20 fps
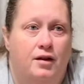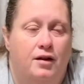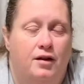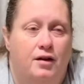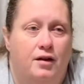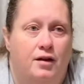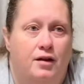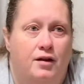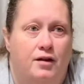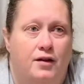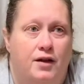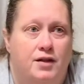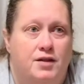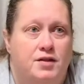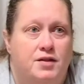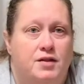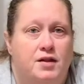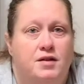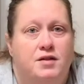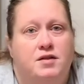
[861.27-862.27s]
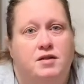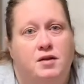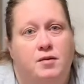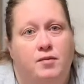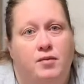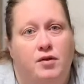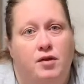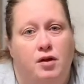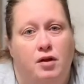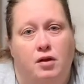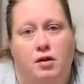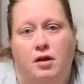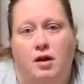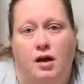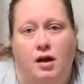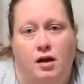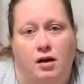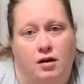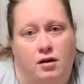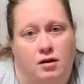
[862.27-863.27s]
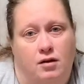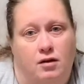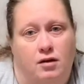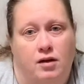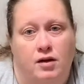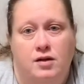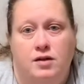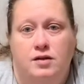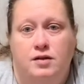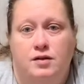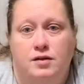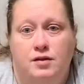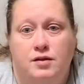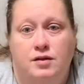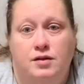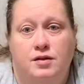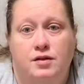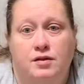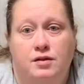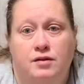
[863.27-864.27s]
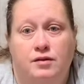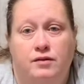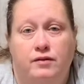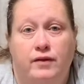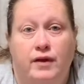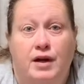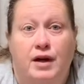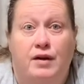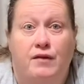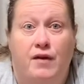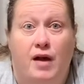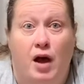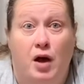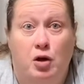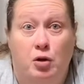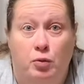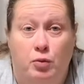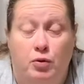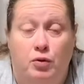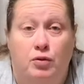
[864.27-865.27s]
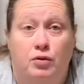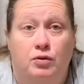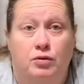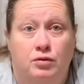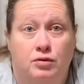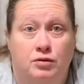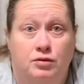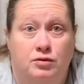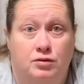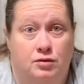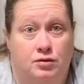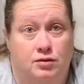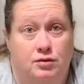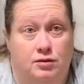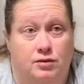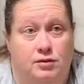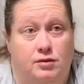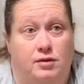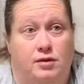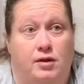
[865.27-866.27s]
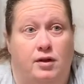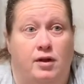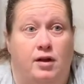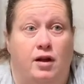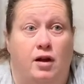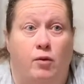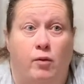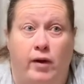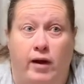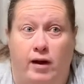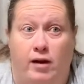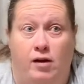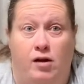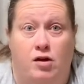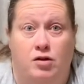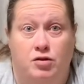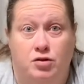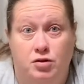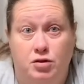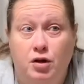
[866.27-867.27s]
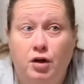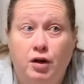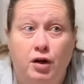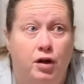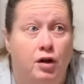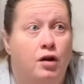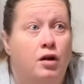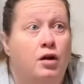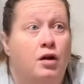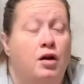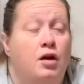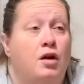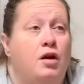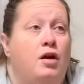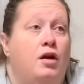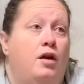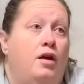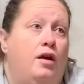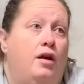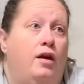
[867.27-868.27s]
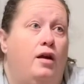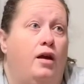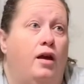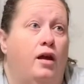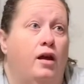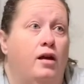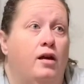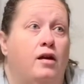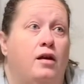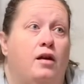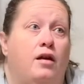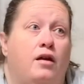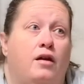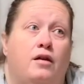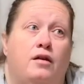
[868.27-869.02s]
that's something that is very valuable in a weight loss journey. And